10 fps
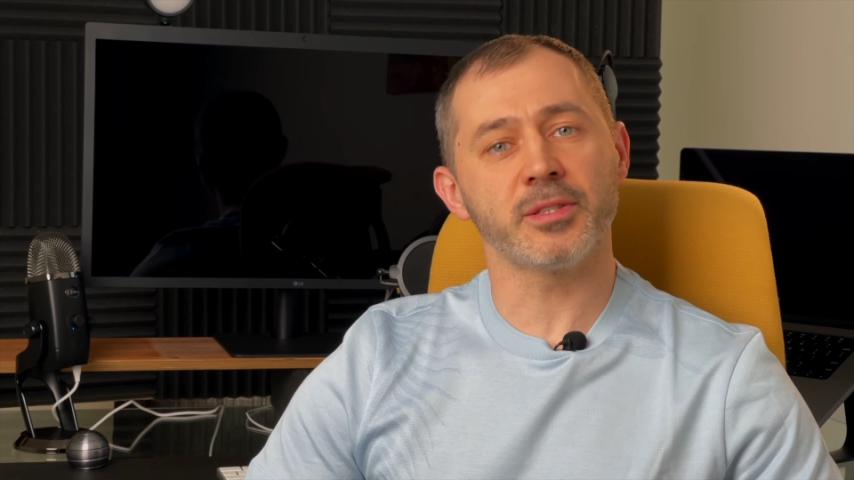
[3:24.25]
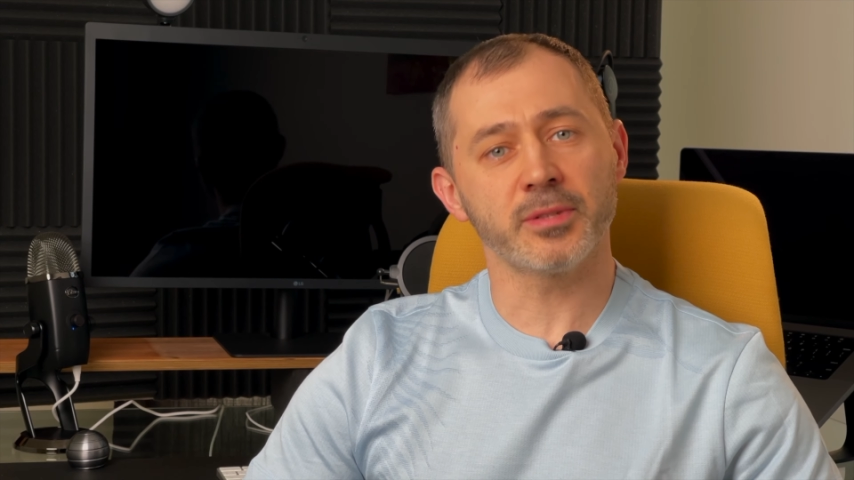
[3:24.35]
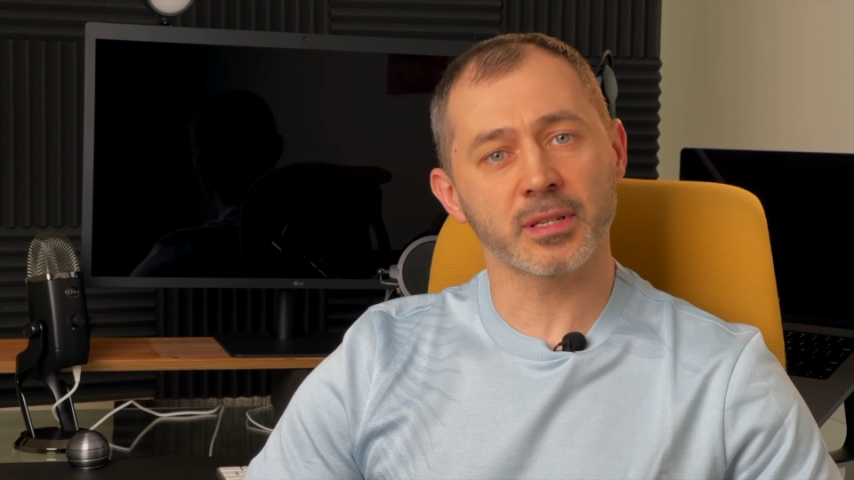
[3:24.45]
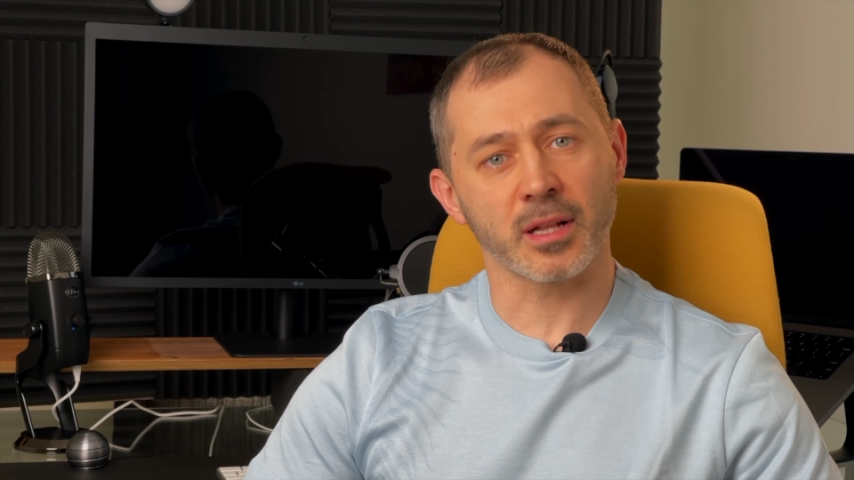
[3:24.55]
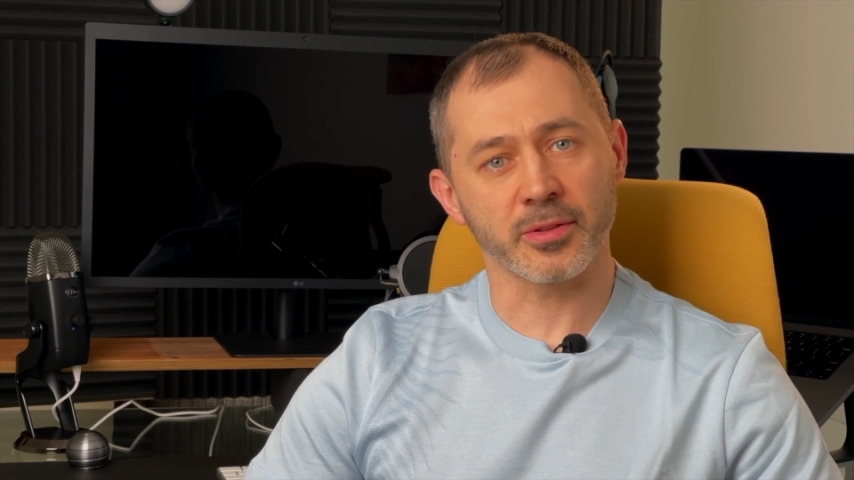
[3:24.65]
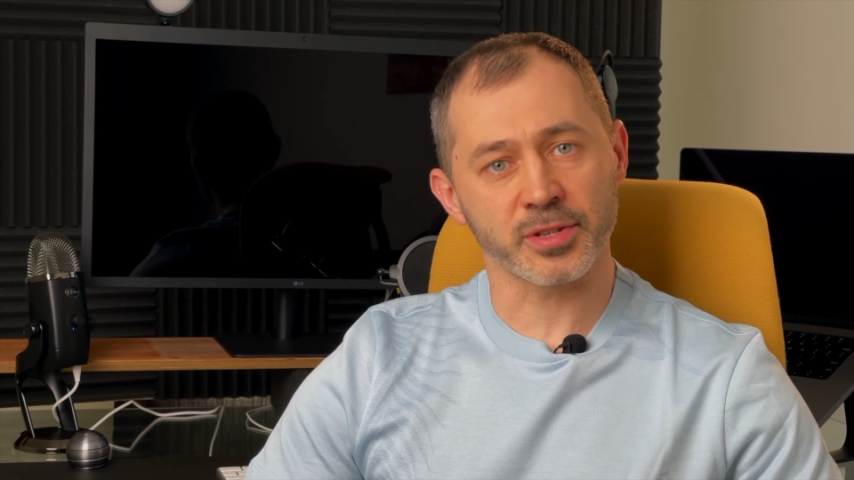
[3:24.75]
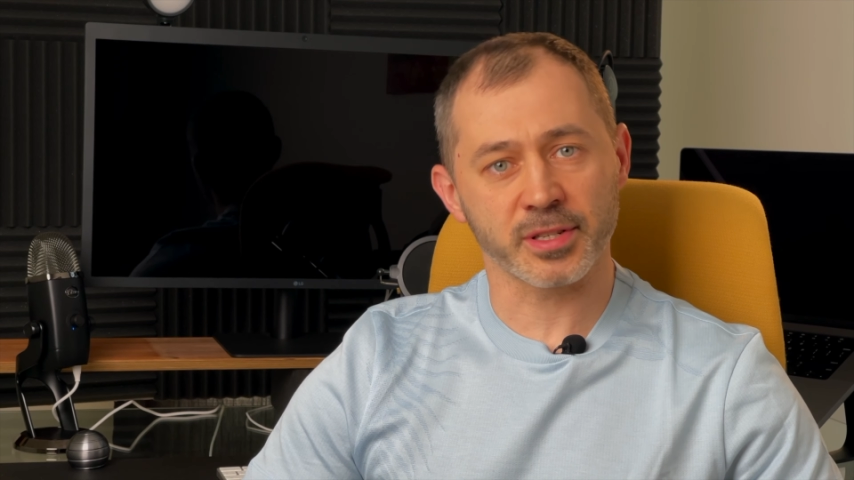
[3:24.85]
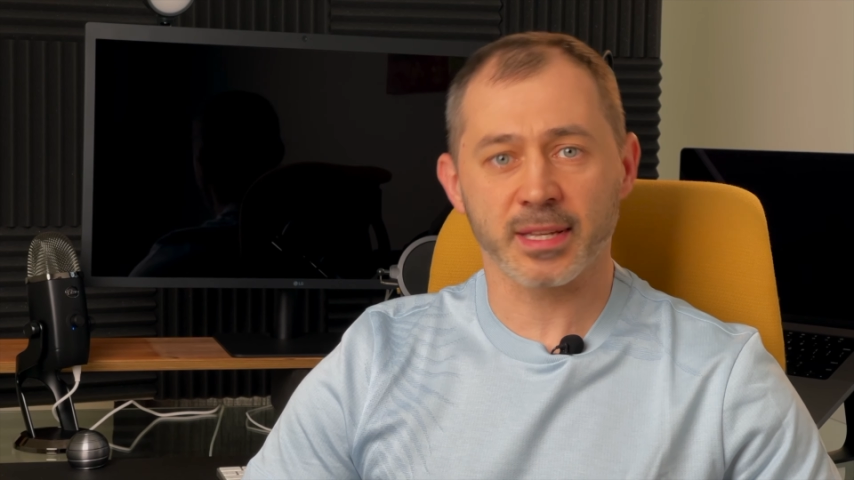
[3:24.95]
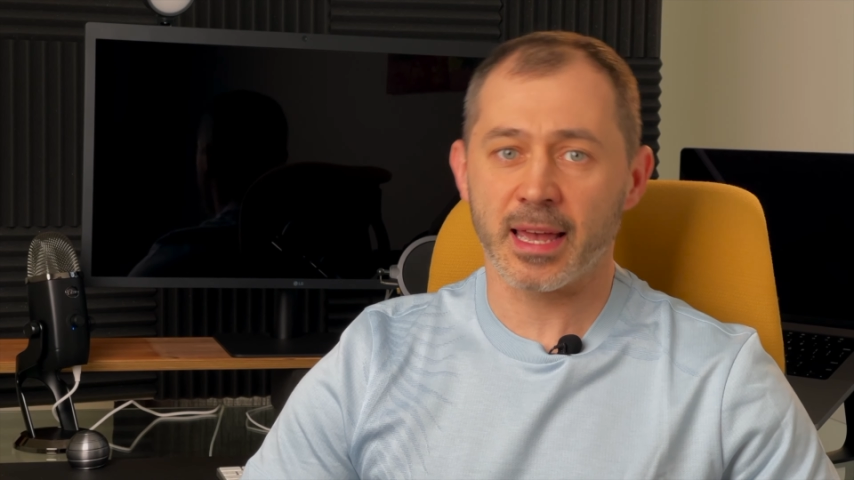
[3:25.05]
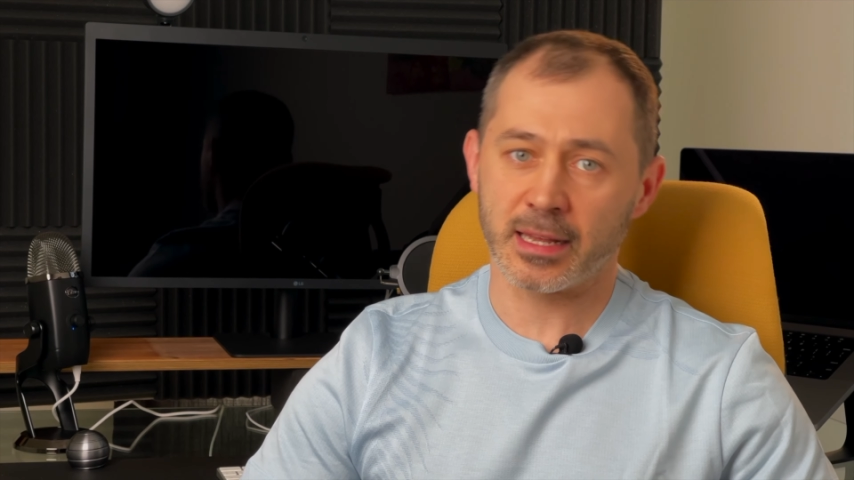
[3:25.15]

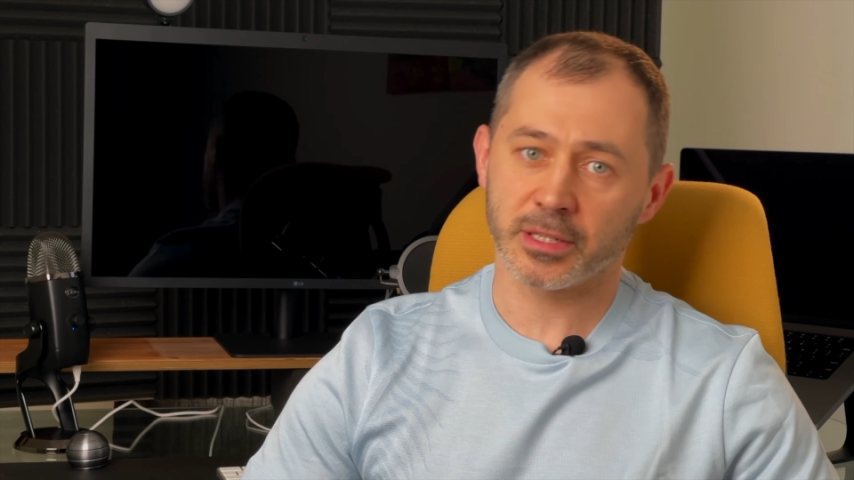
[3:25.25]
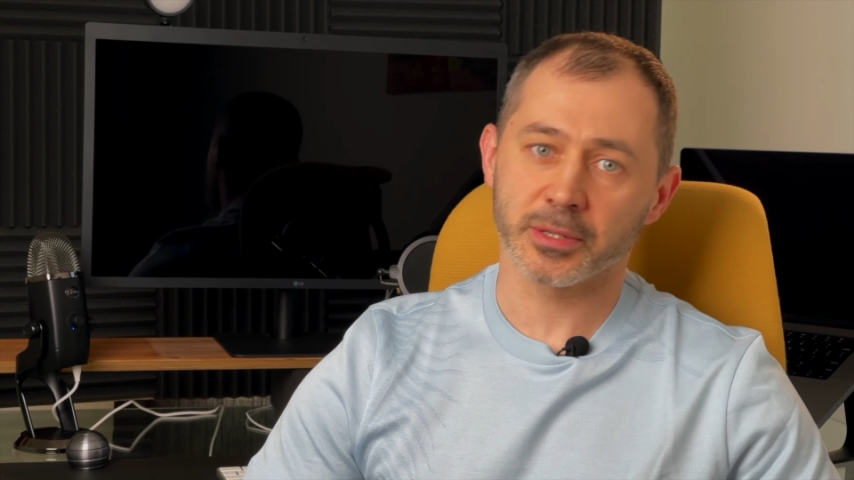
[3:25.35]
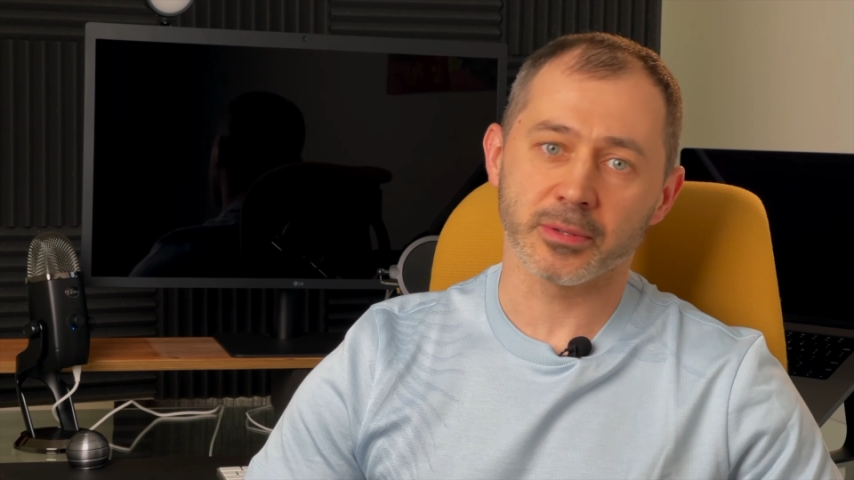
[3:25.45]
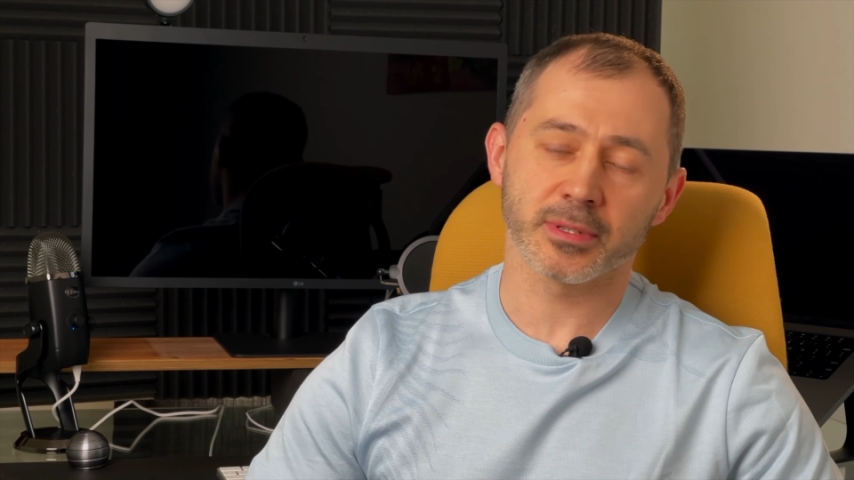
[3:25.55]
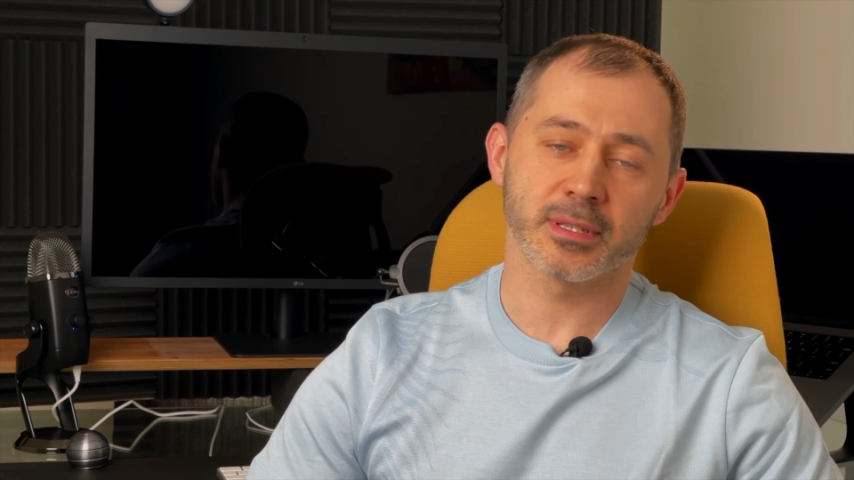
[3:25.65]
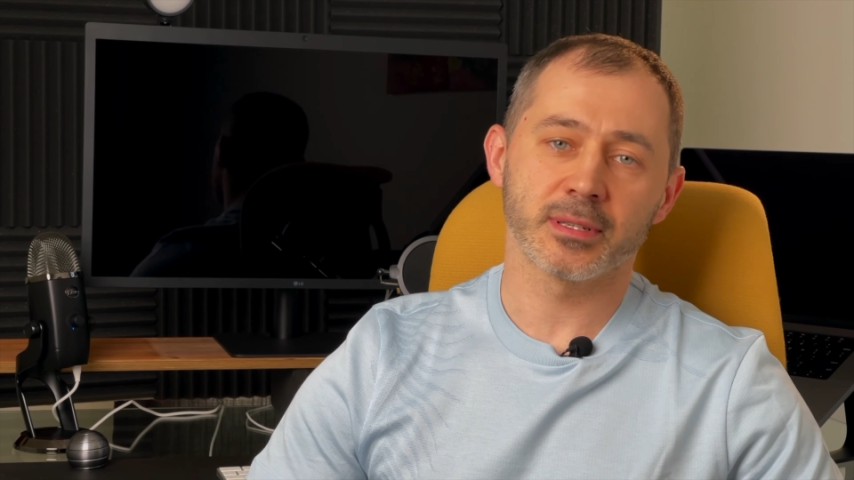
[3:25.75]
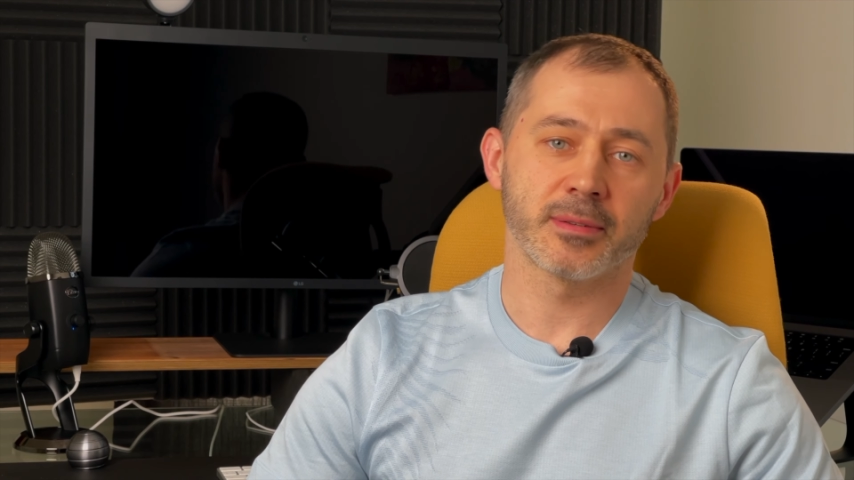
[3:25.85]
technologies and tools.